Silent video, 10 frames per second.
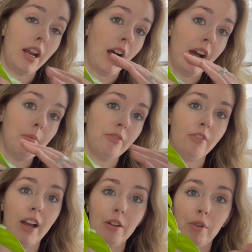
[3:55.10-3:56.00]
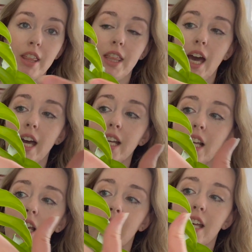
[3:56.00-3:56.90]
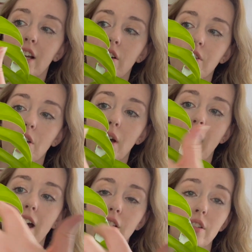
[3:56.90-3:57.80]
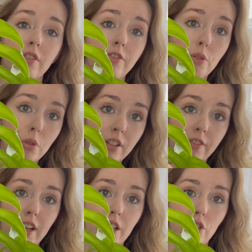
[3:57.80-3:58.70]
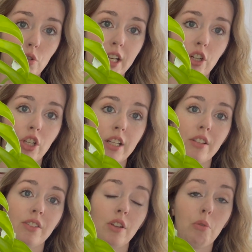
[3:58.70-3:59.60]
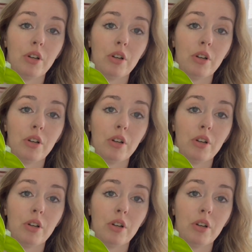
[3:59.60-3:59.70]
I'm fine with that. It also has 4 fenestrations, so we're